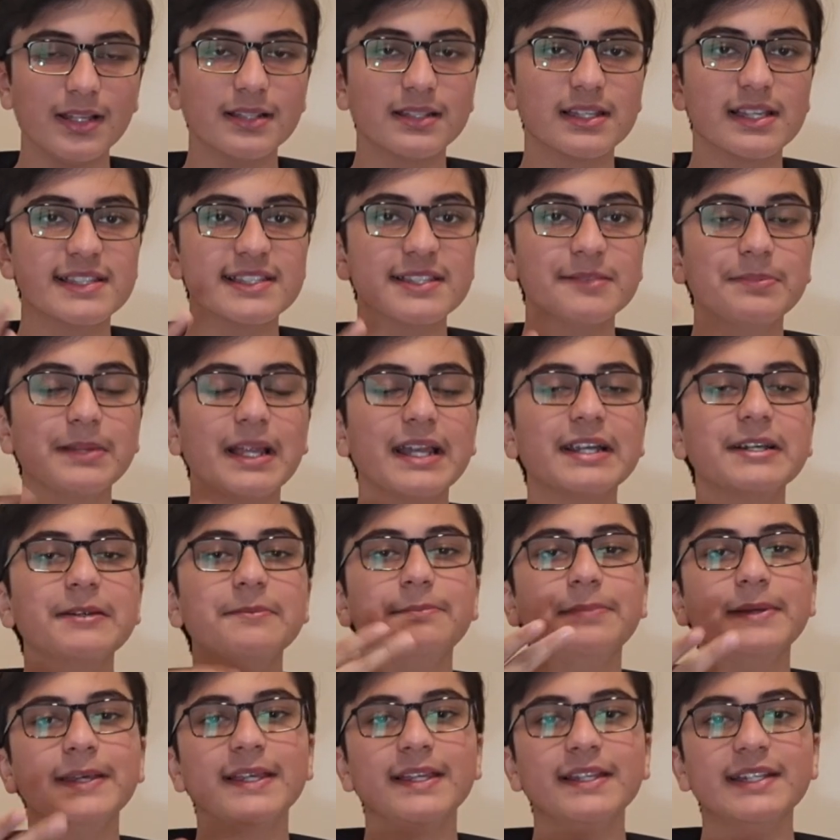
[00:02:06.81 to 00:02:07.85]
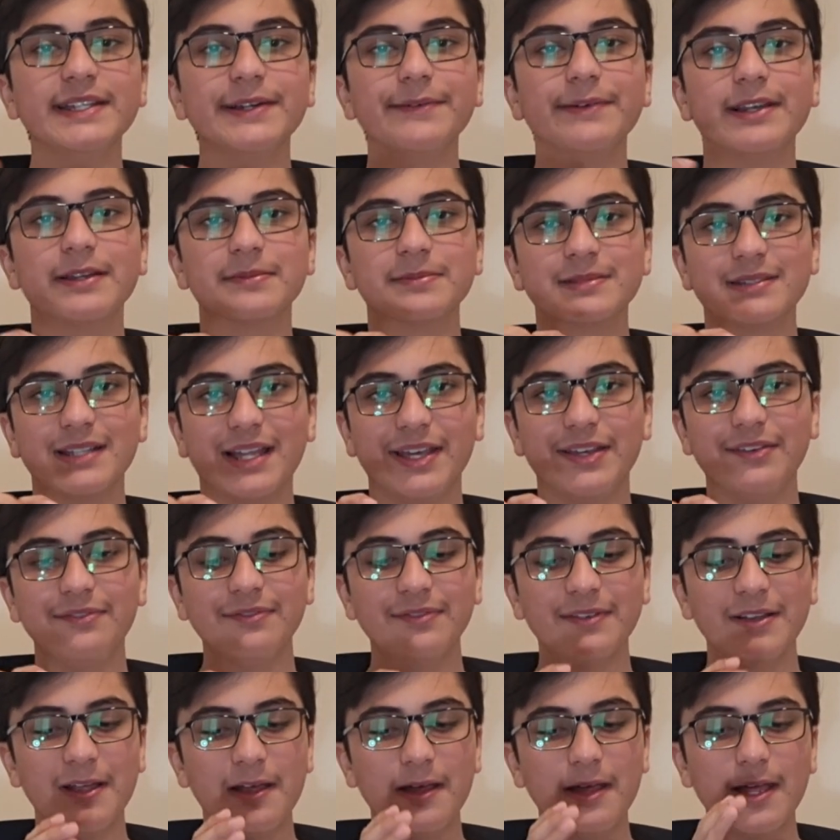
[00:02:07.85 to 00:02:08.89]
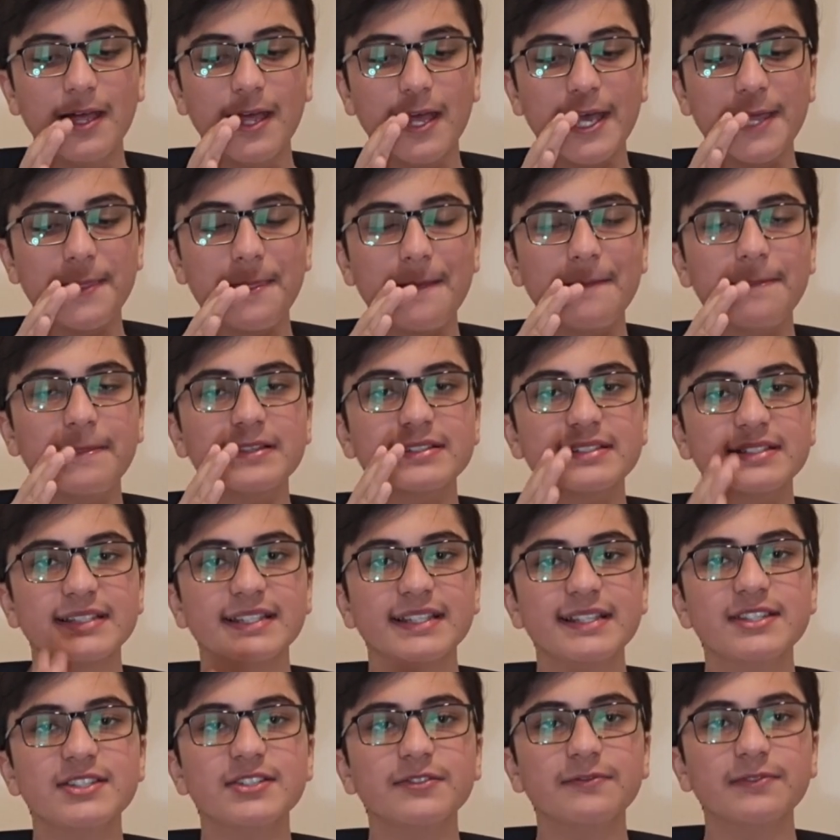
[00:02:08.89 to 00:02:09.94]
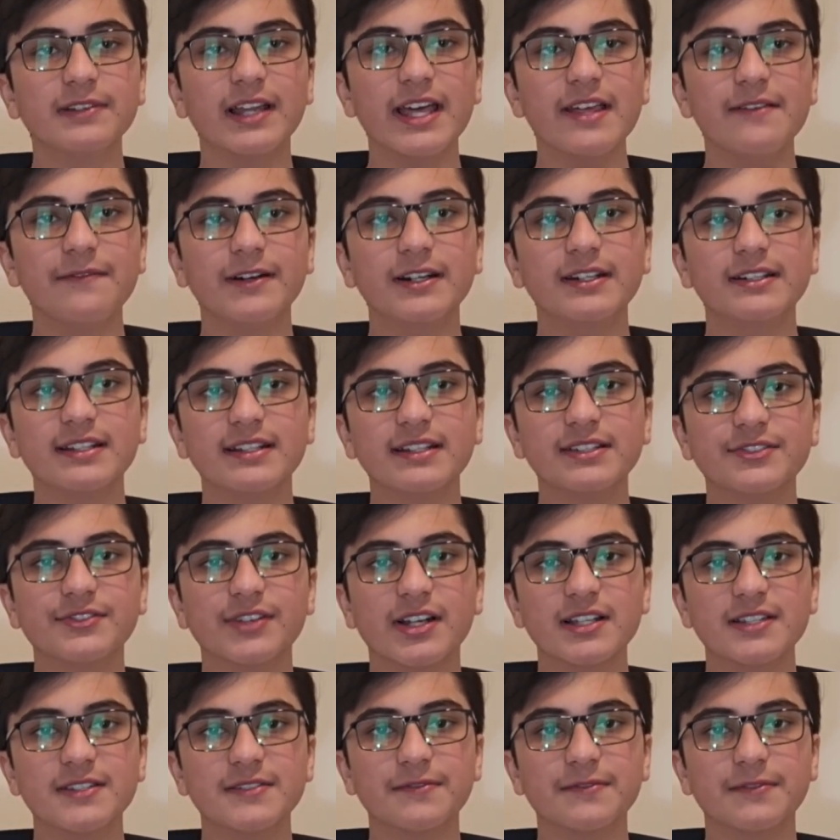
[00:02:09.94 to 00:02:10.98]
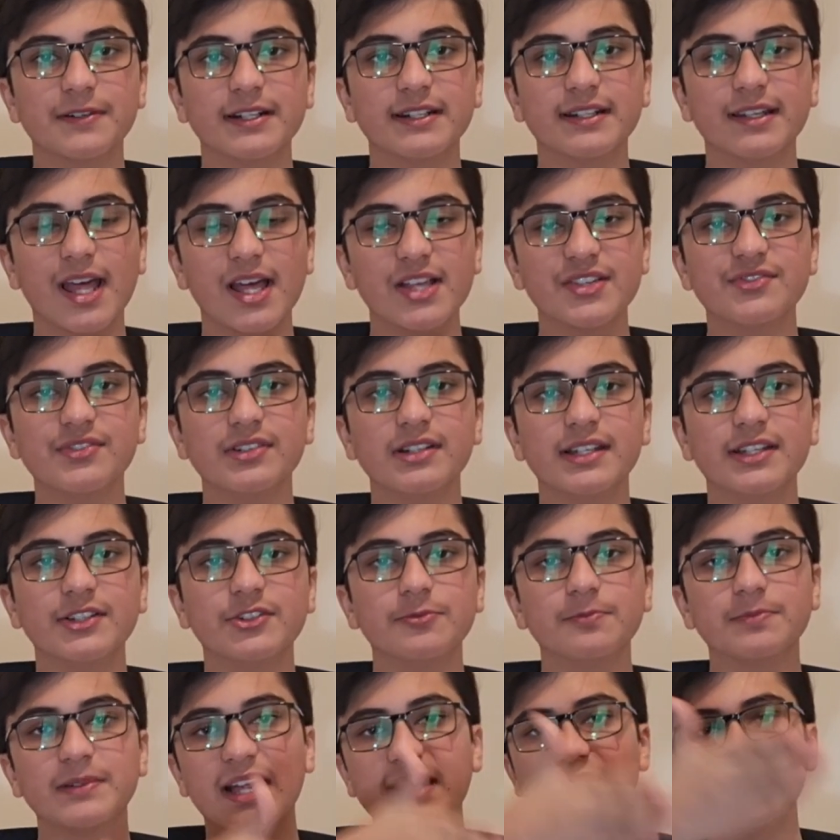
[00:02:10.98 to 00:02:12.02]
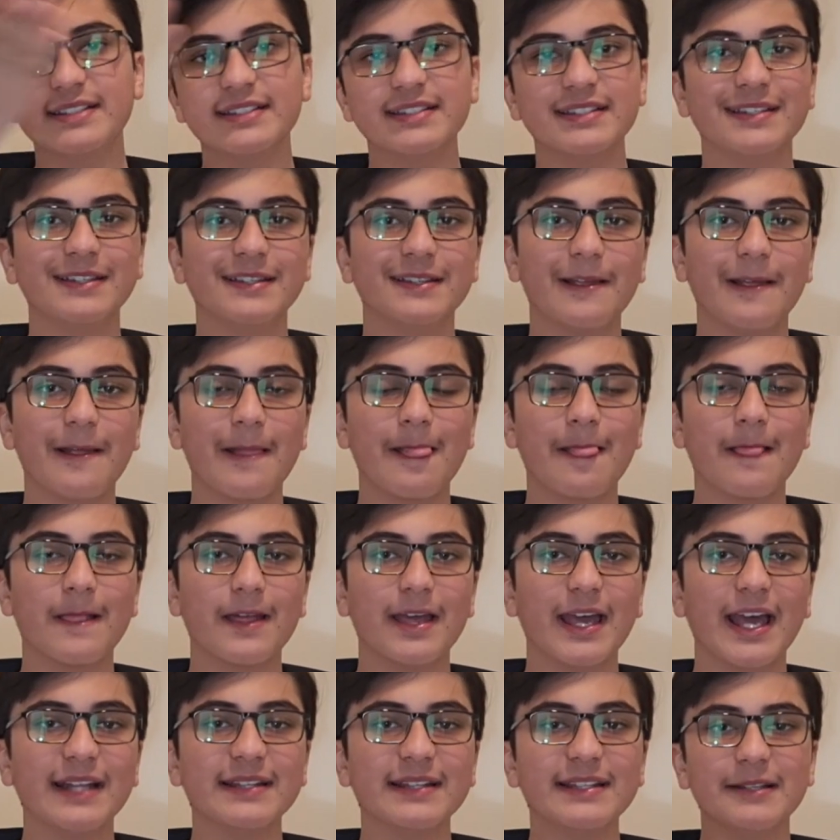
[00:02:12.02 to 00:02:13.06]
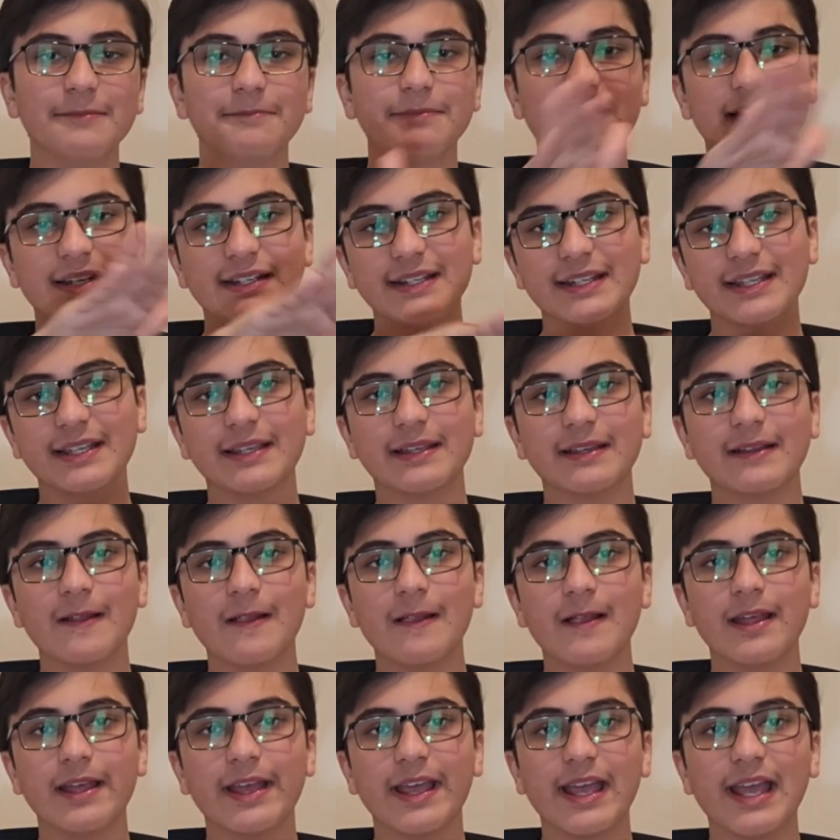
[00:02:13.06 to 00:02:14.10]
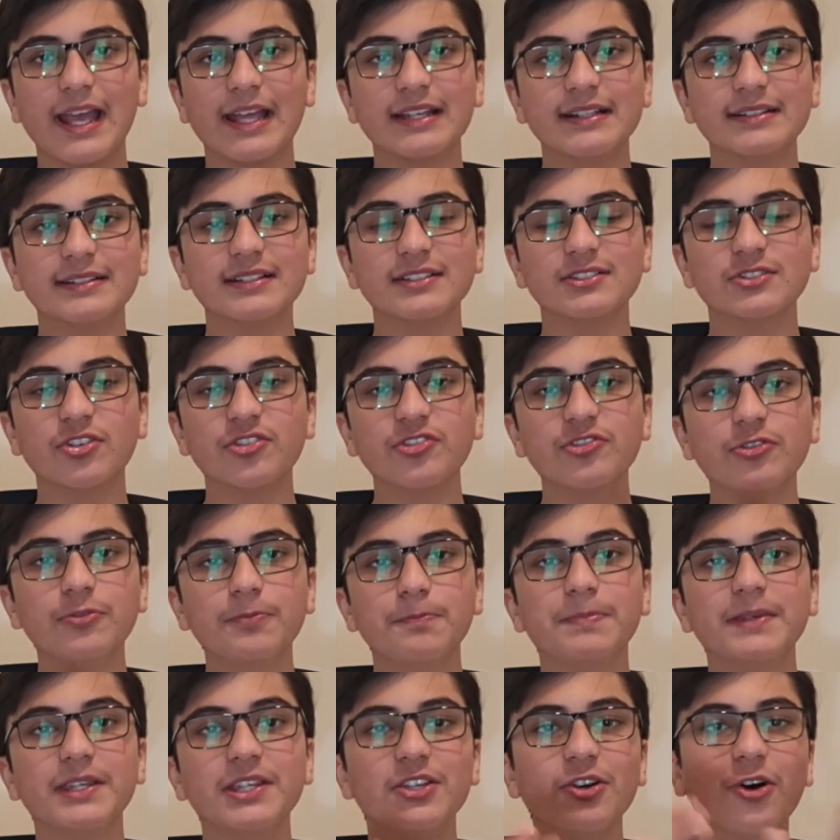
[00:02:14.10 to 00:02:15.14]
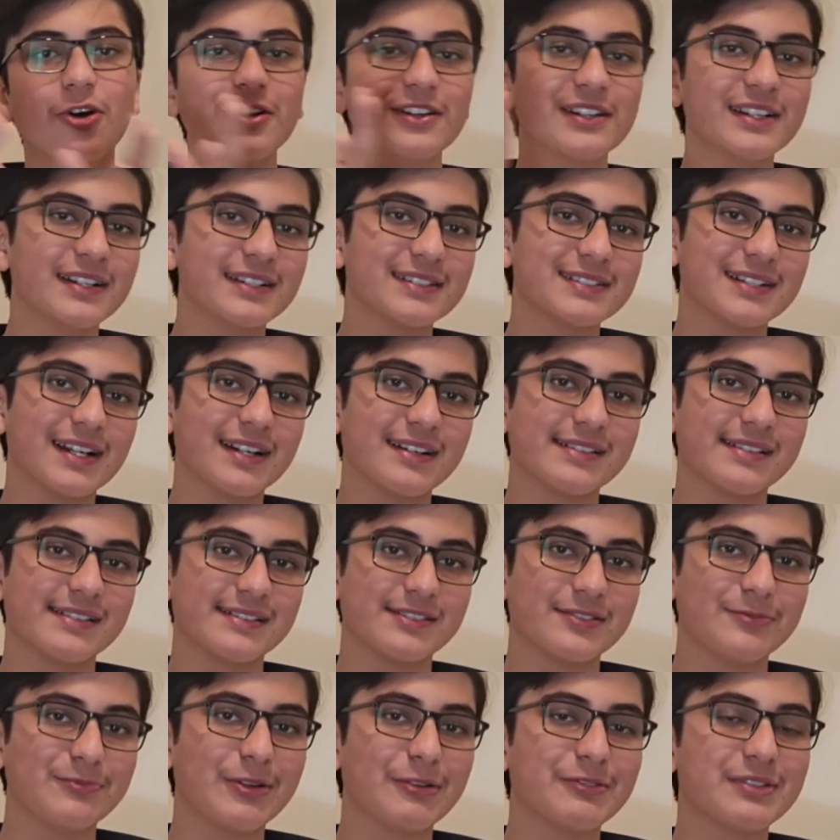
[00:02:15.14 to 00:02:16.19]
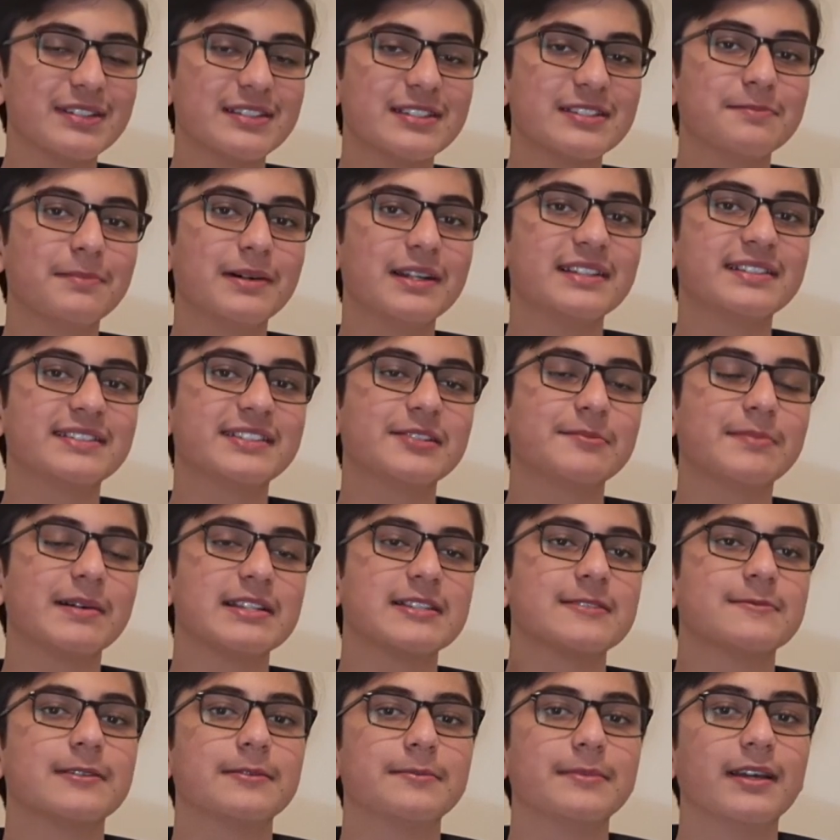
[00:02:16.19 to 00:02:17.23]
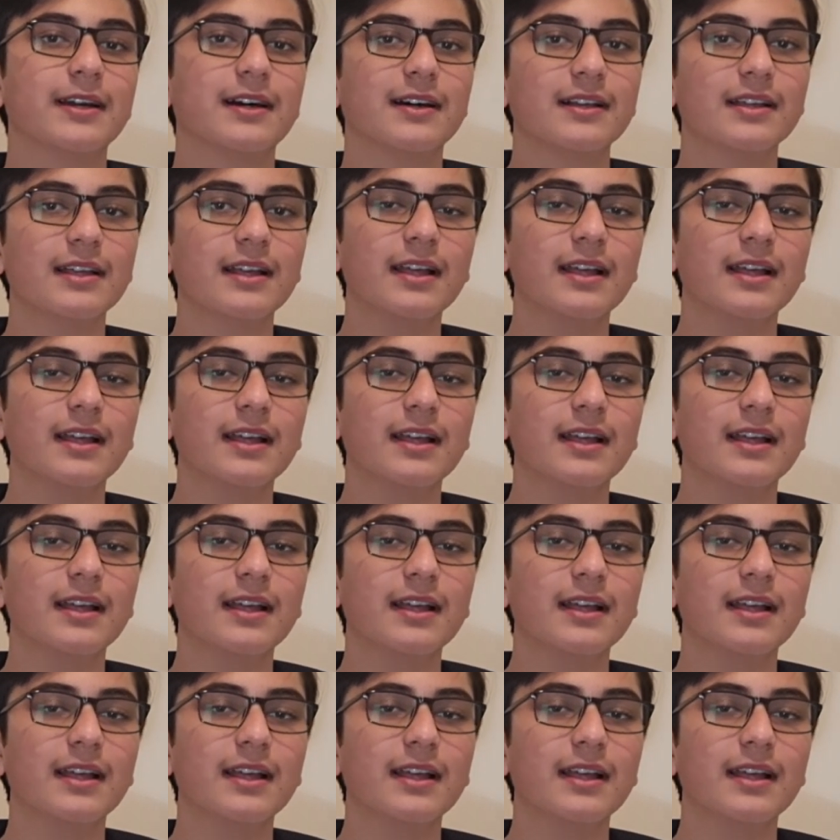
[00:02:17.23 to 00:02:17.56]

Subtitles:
Let's say planet B develops life, and then the seeds of life are then transferred naturally to planet C and then planet A, and it does not go beyond the star system. Now, this is ballistic panspermia.